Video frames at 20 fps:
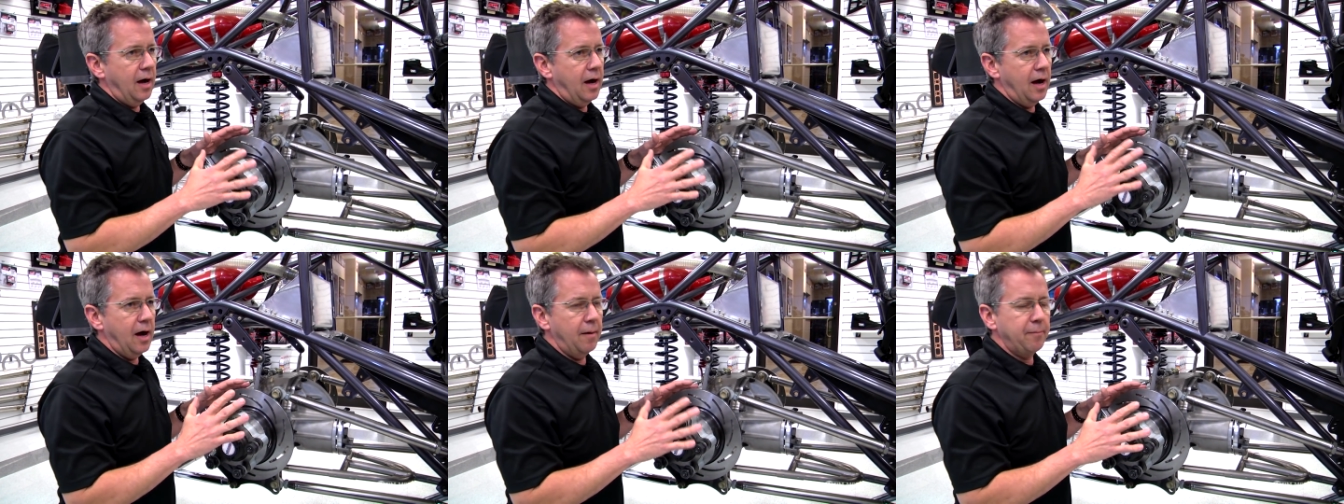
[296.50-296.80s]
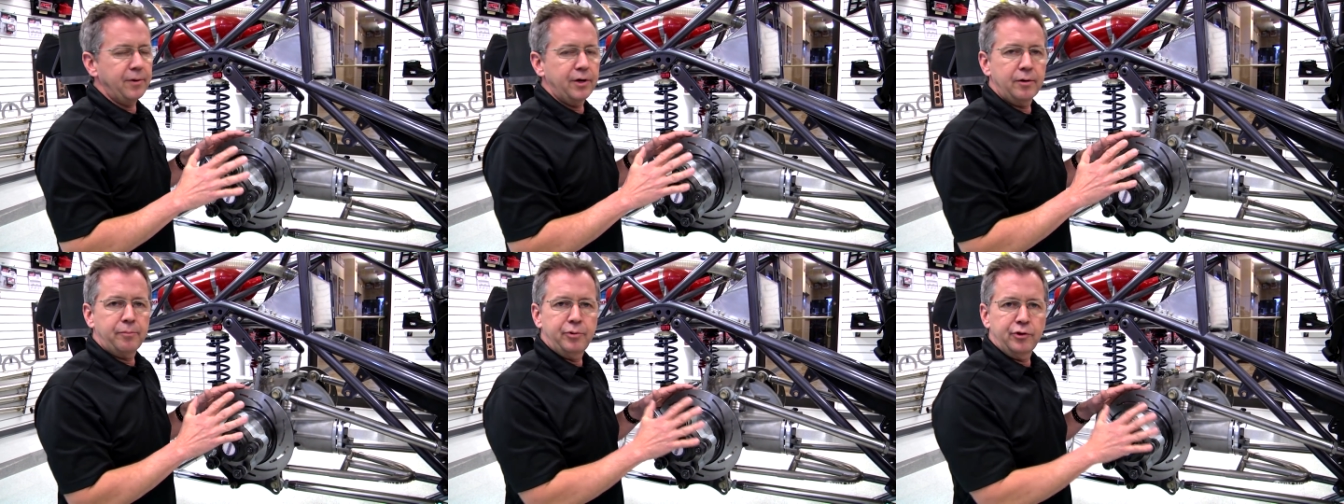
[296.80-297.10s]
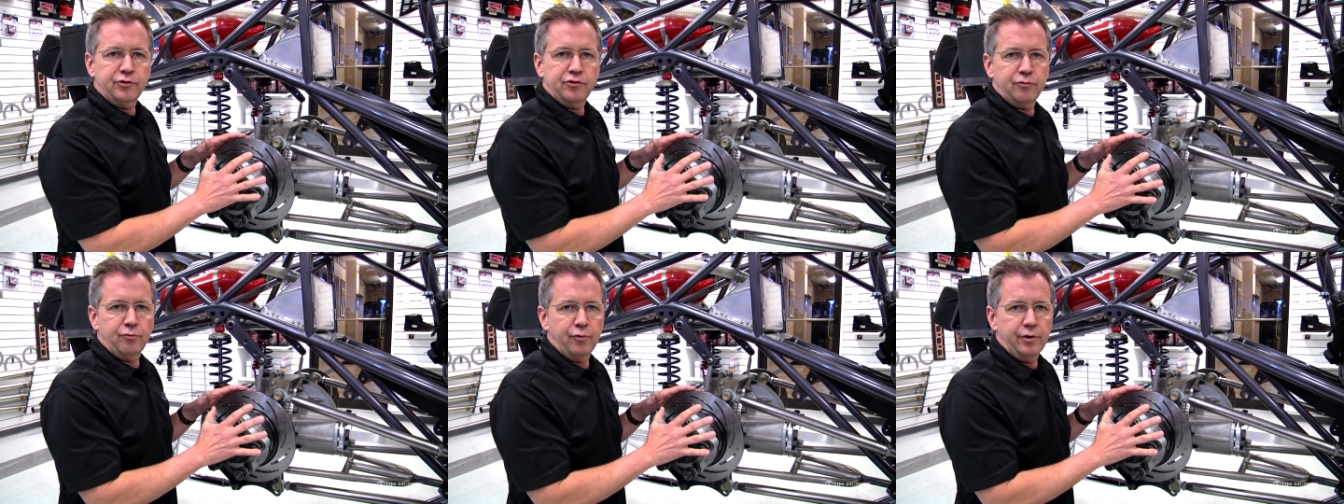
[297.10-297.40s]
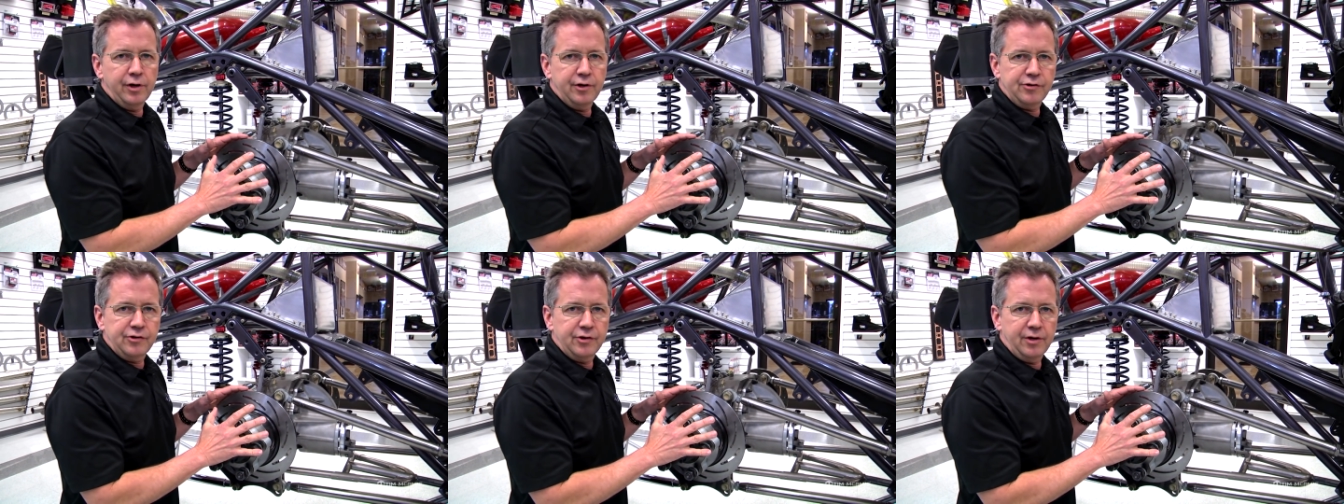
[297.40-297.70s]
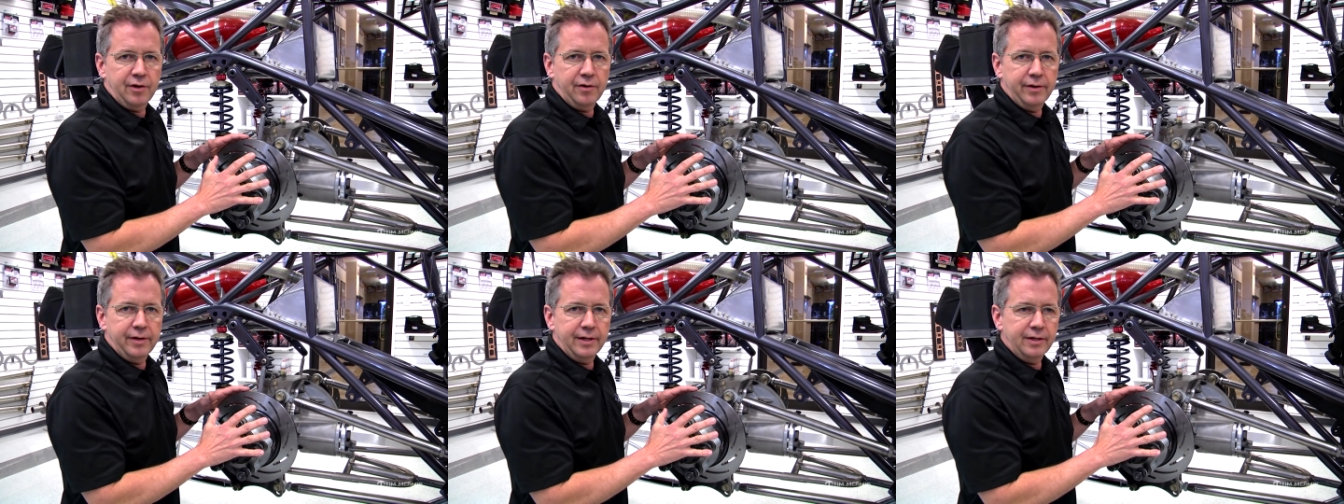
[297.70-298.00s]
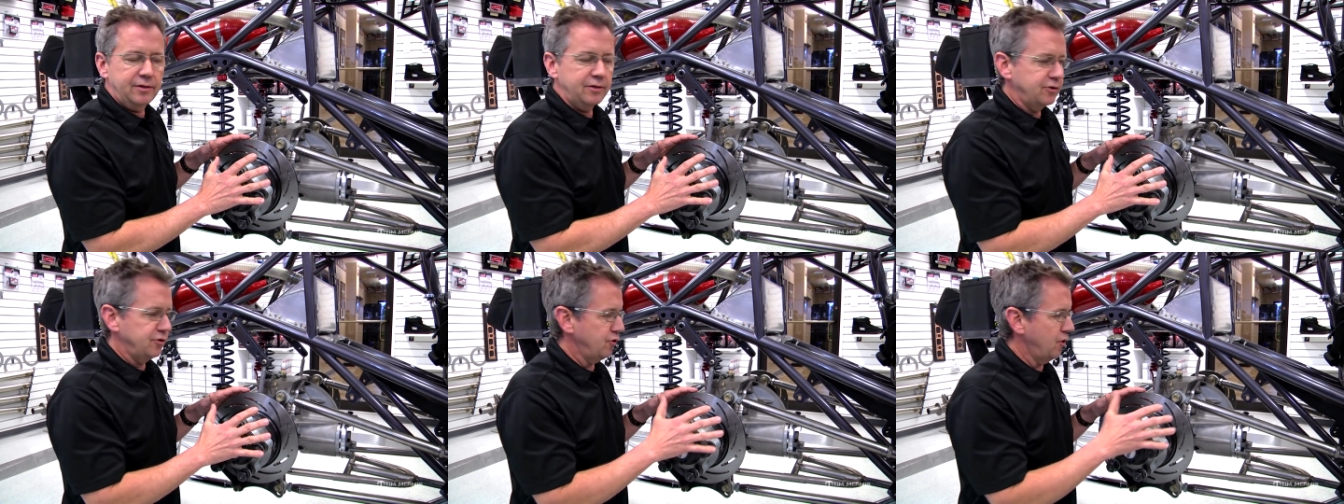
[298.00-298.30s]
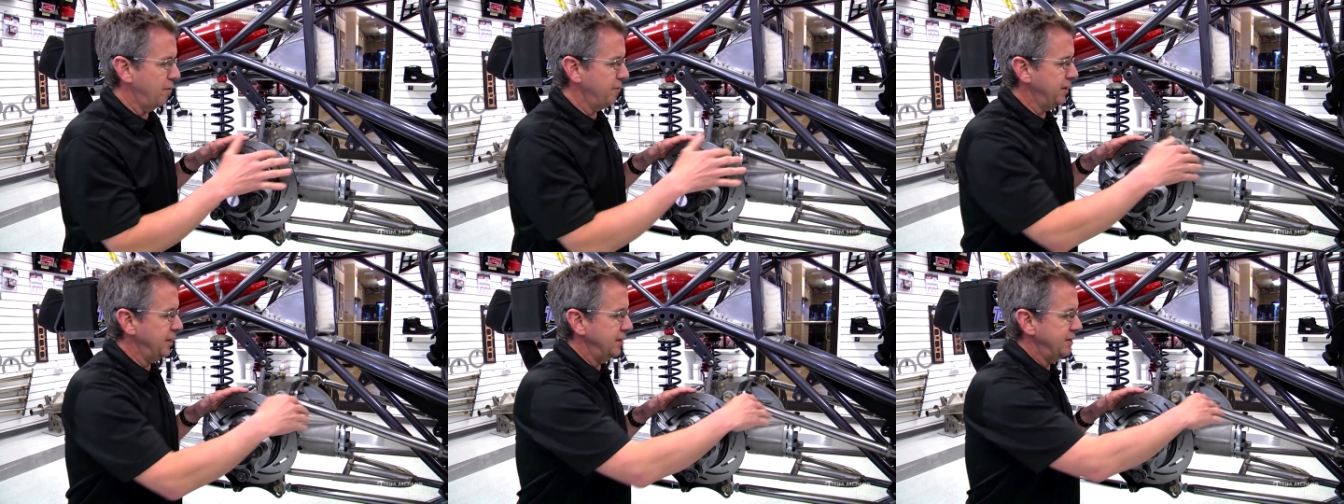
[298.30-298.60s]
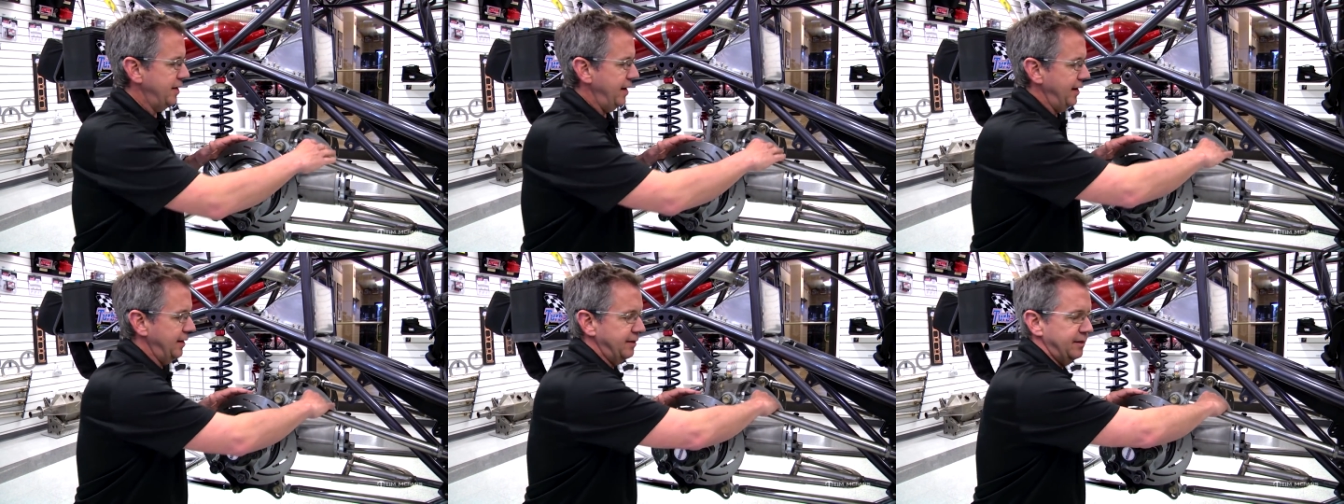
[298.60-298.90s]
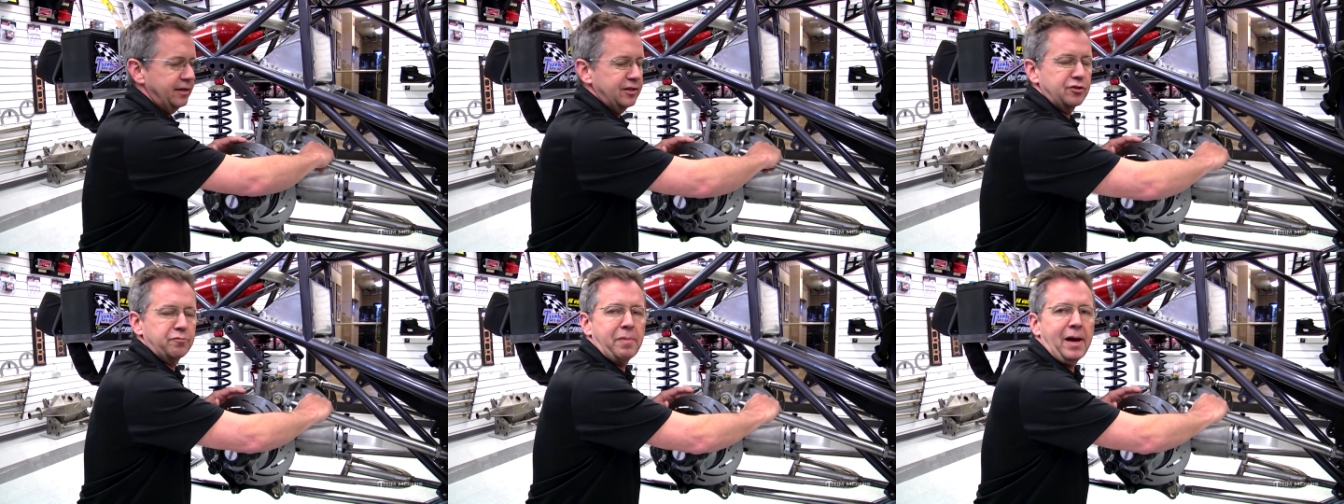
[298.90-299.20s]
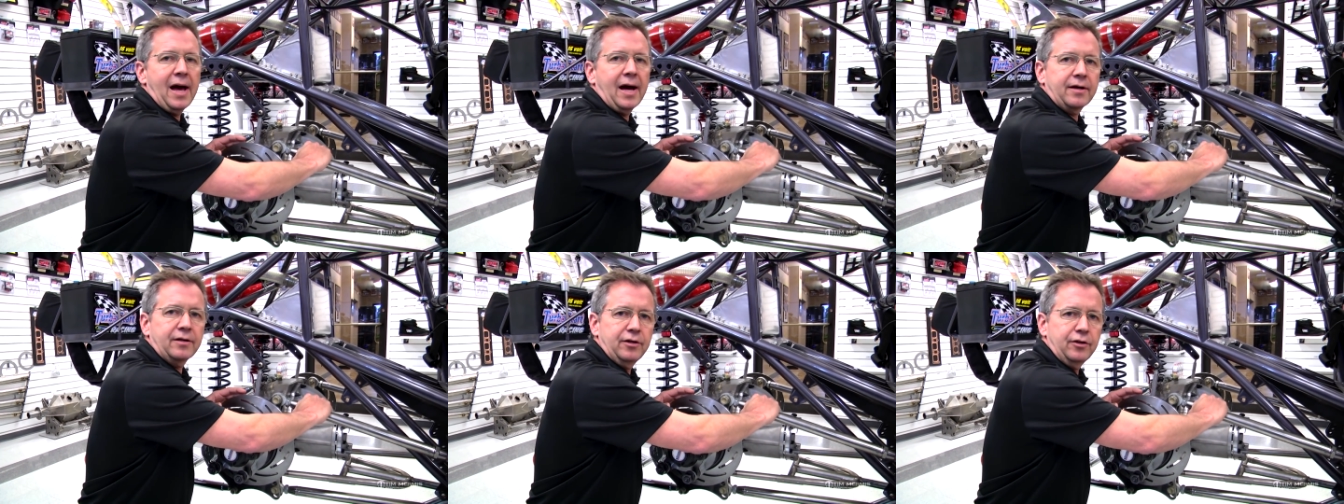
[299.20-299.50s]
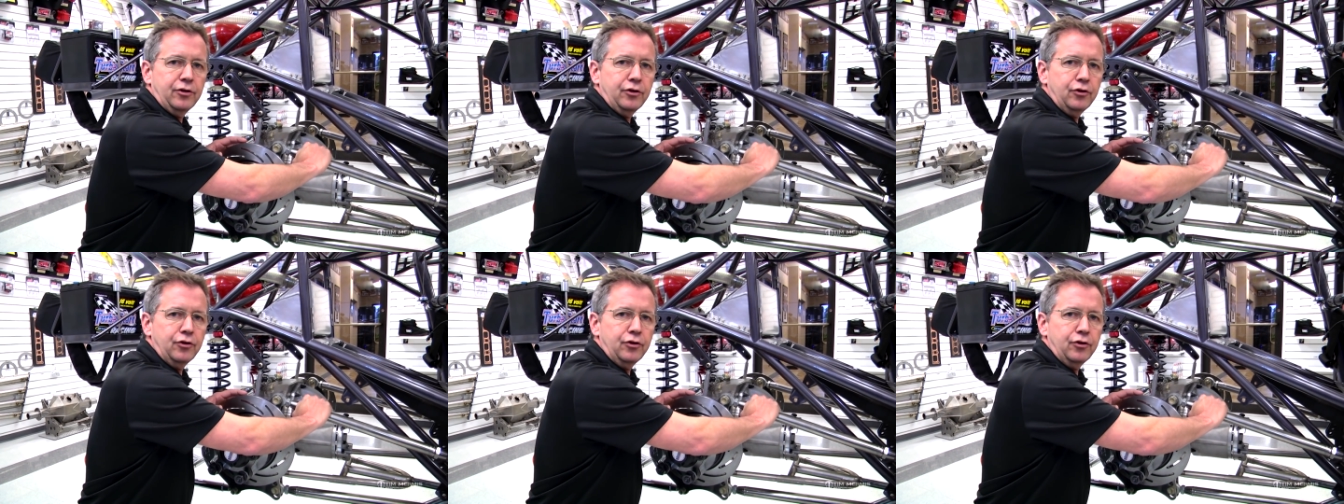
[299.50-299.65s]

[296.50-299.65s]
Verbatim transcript: I'm going to put some rear steer in. So I'm going to take this back to